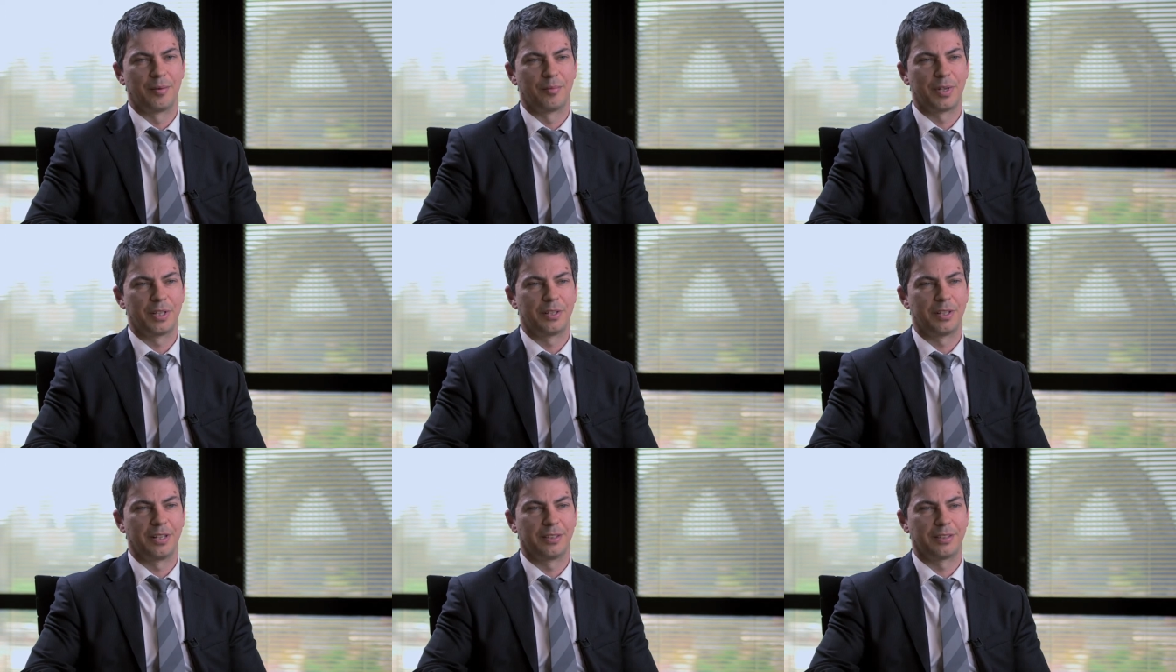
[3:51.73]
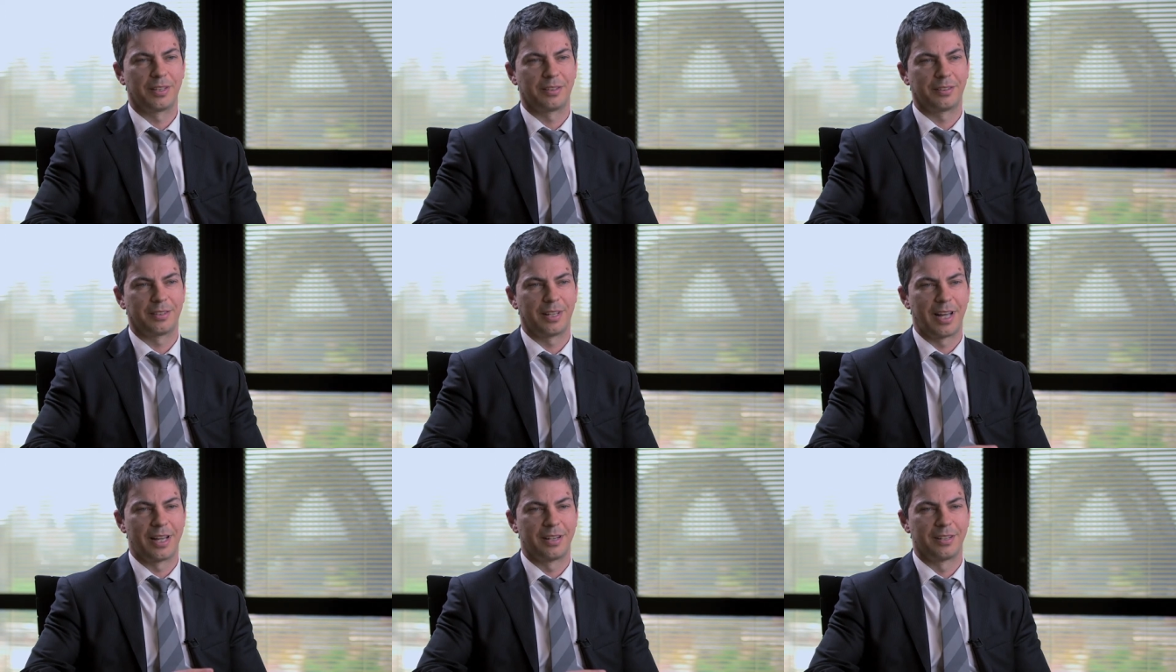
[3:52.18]
We think
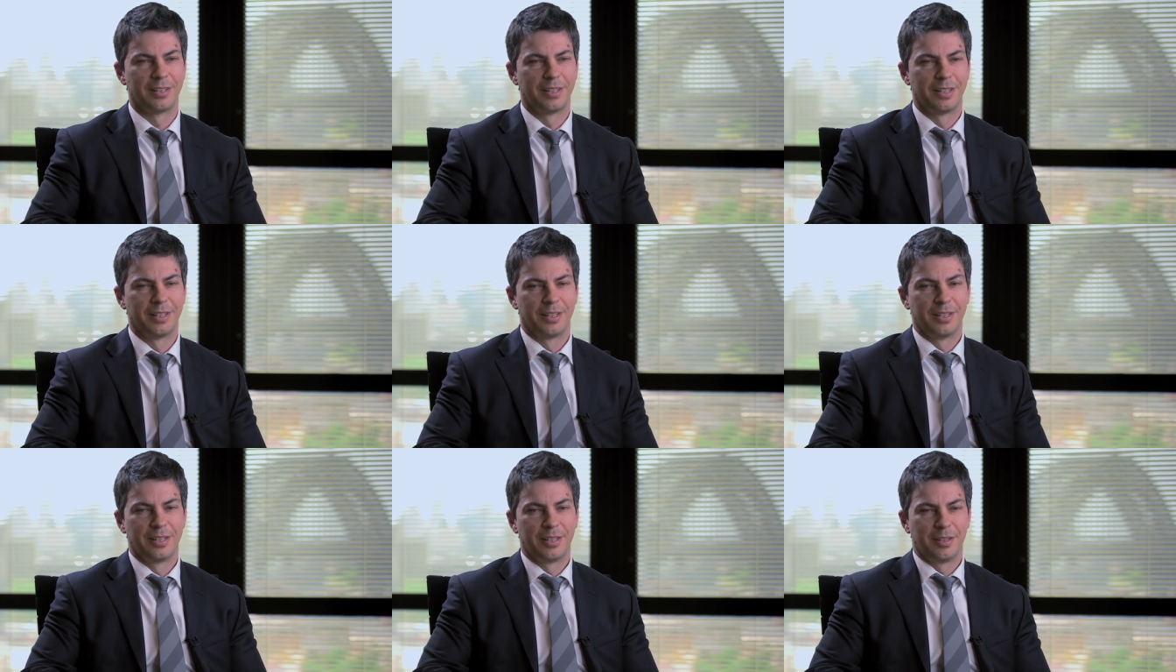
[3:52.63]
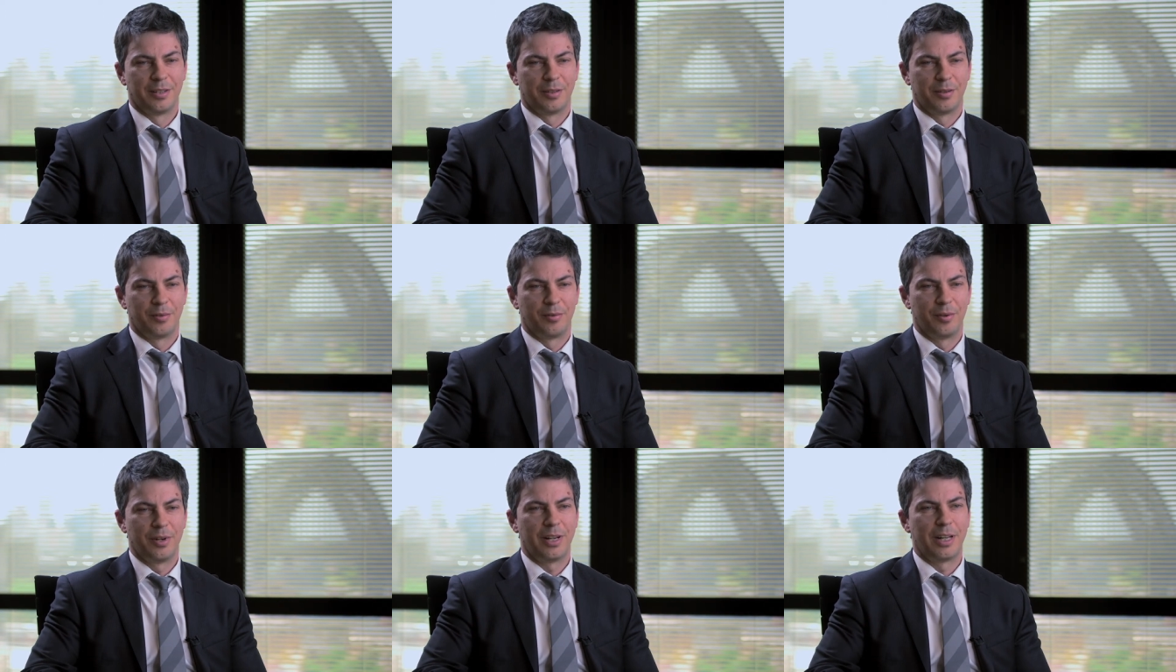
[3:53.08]
that
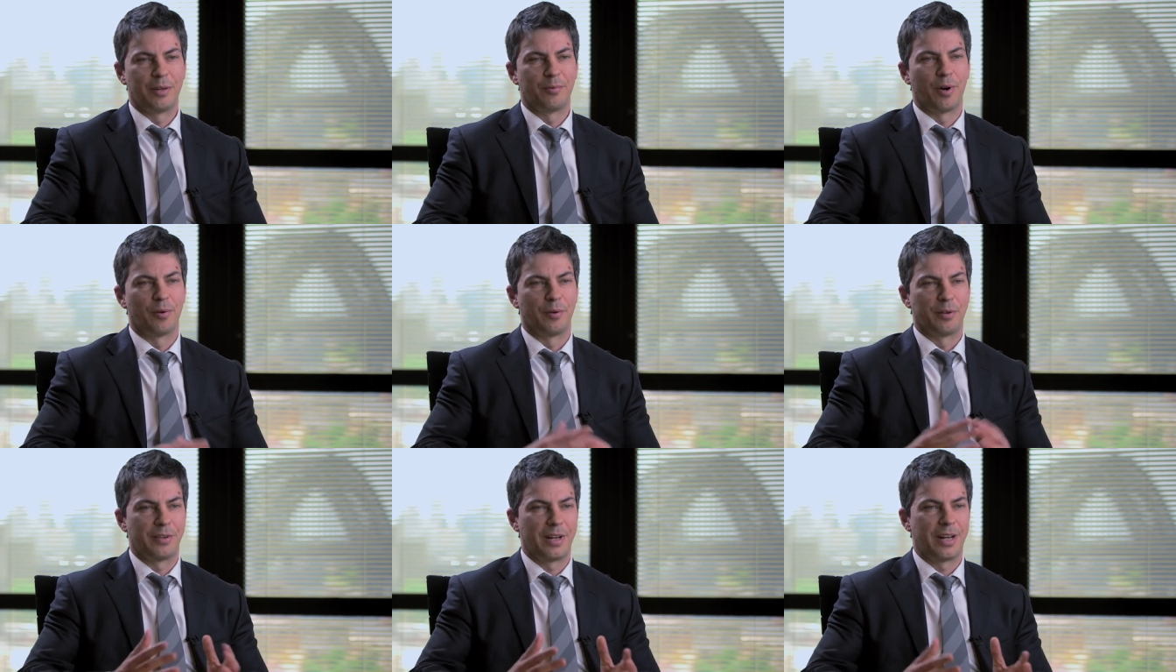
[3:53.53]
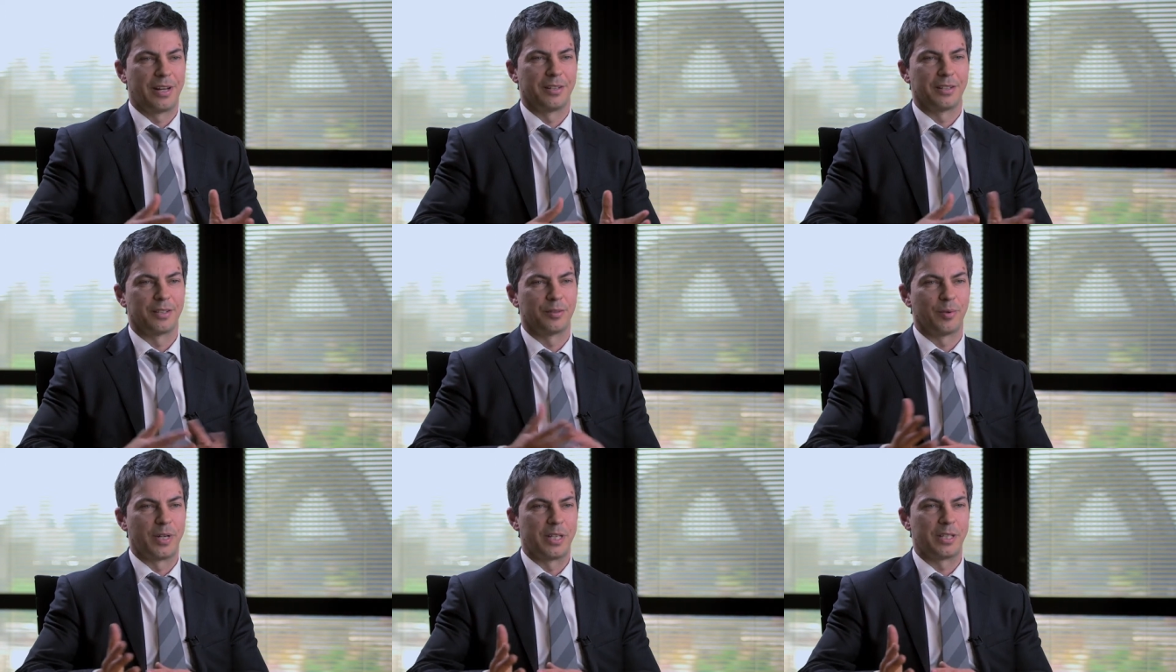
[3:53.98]
really what we've had
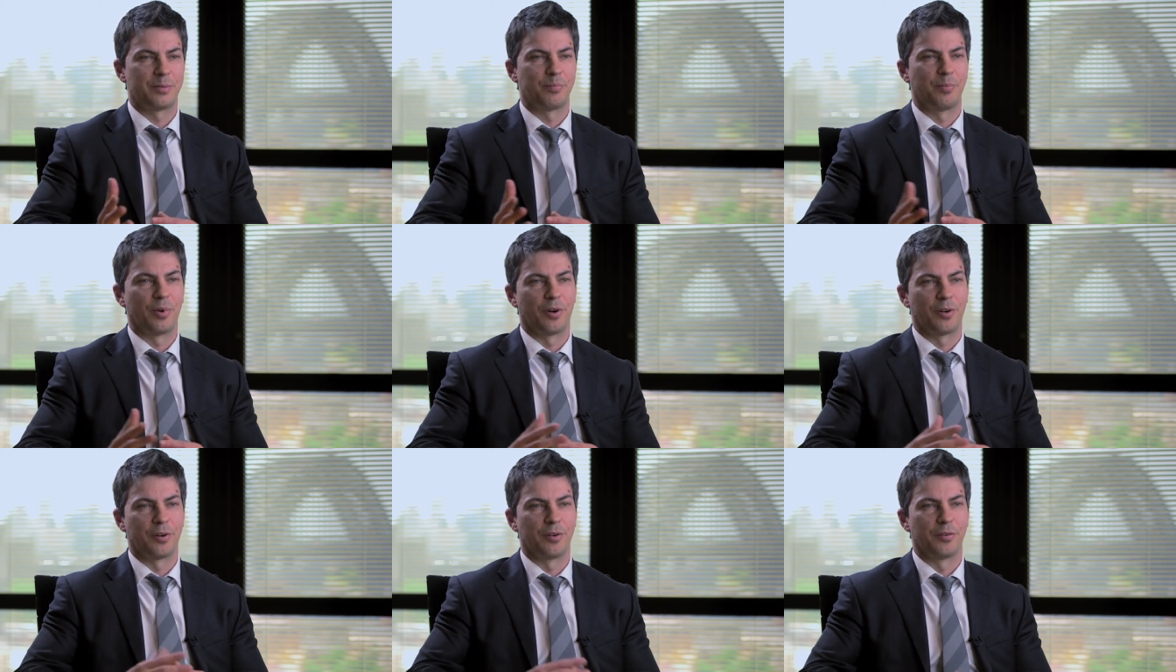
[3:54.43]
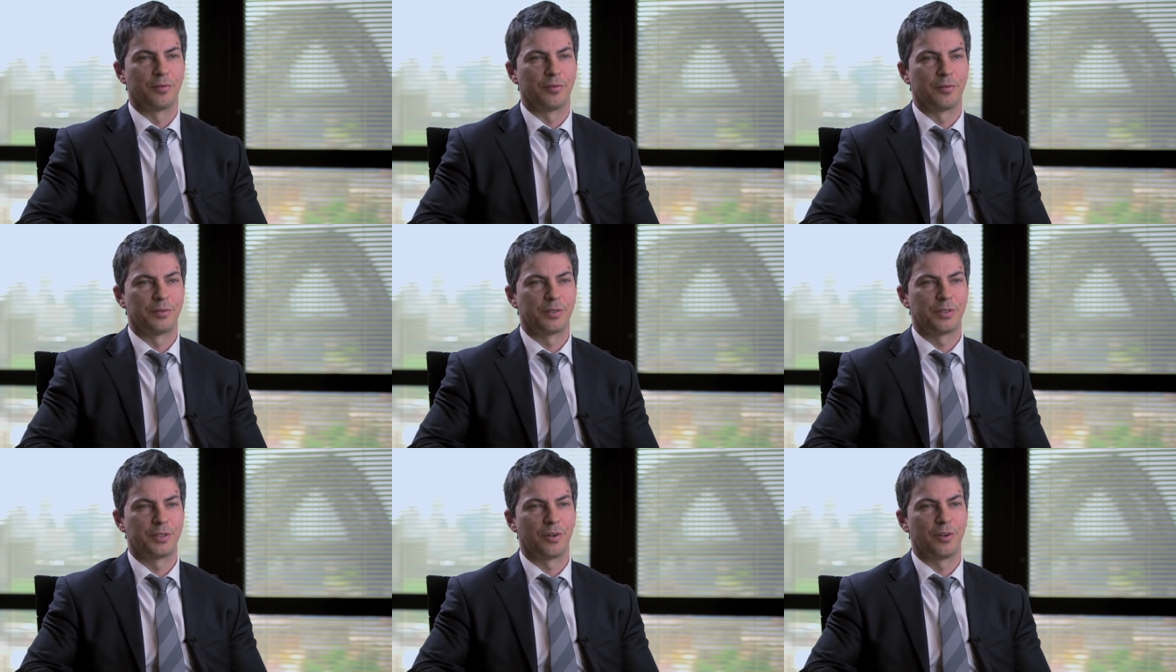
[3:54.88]
a sweet spot of
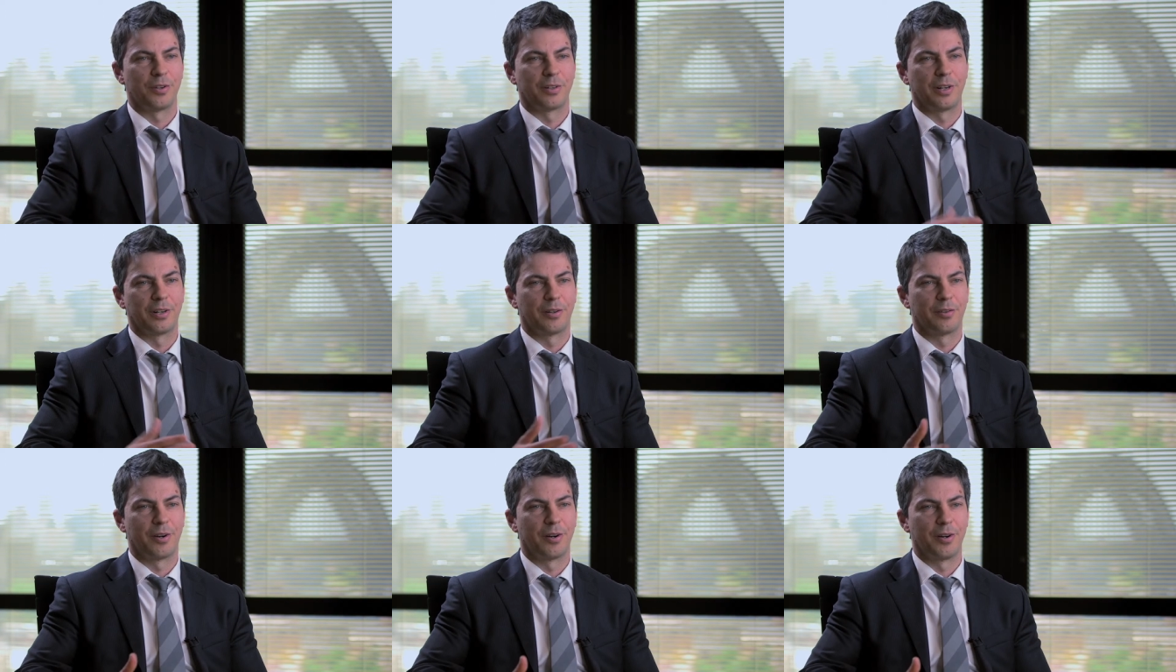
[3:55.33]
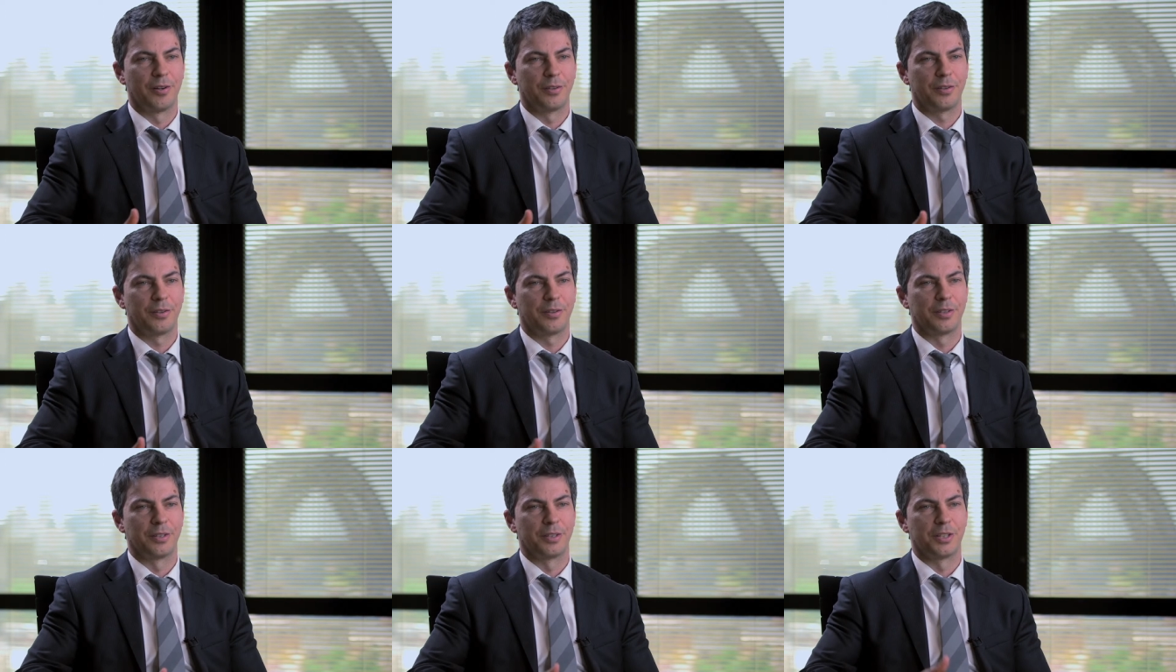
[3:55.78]
stronger
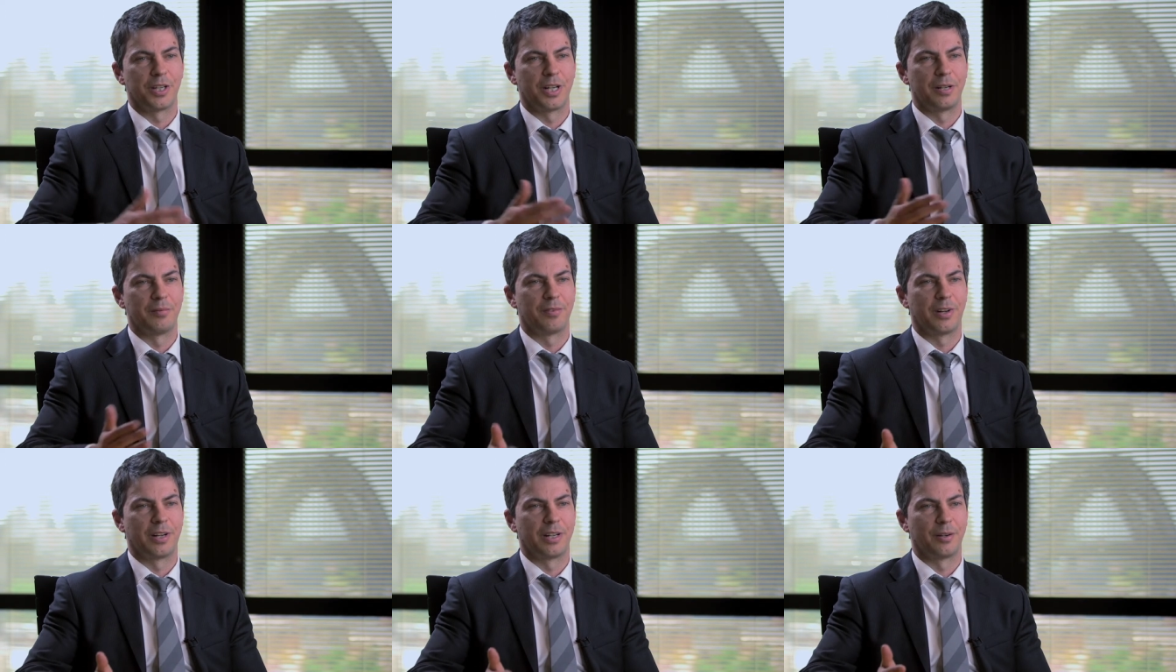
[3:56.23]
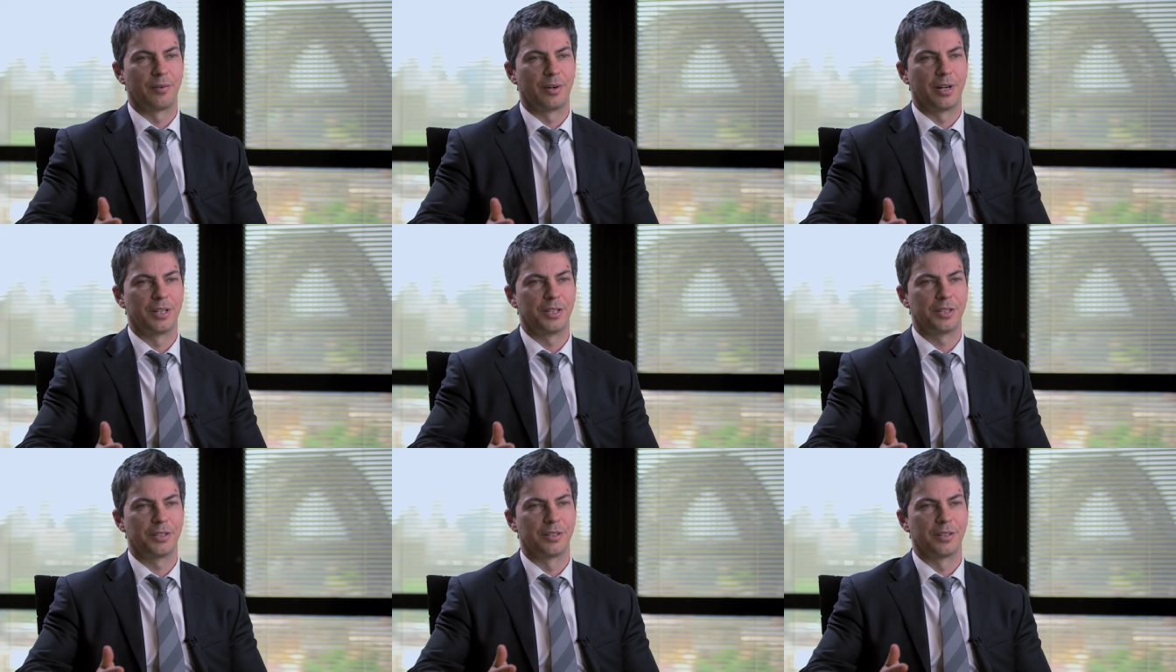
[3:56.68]
growth and cheap
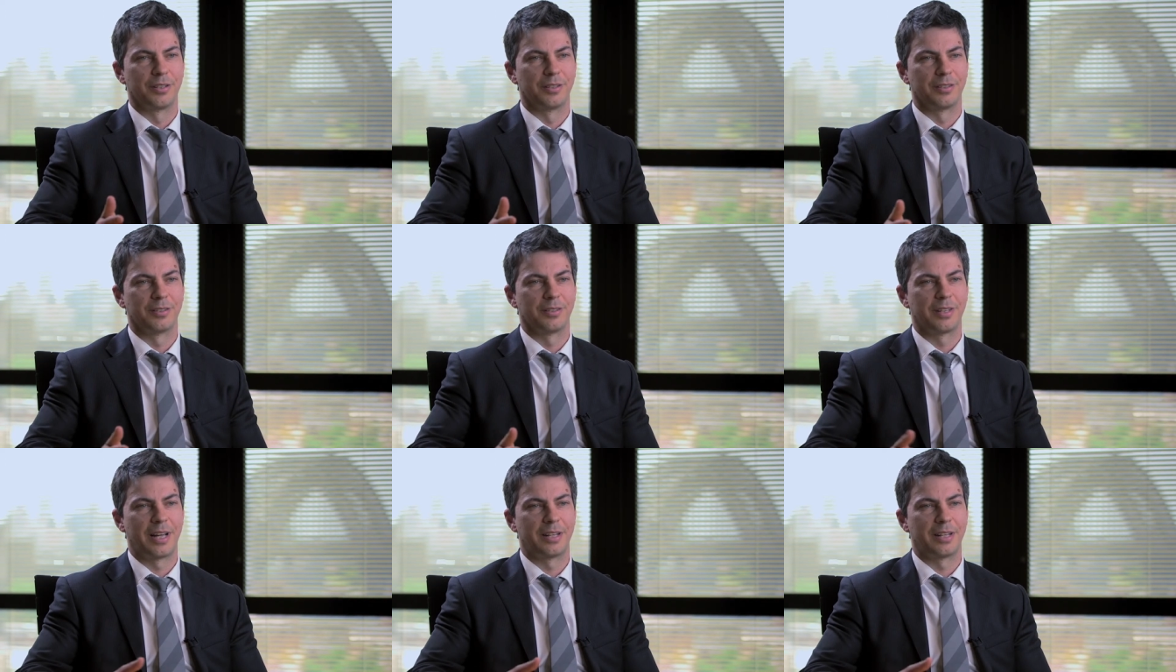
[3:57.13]
valuations,